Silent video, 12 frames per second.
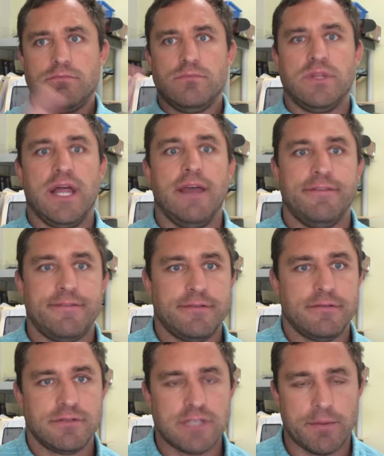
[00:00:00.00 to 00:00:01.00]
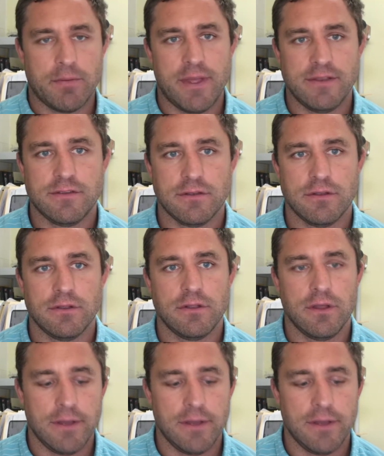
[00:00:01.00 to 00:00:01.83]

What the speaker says: life, supplemental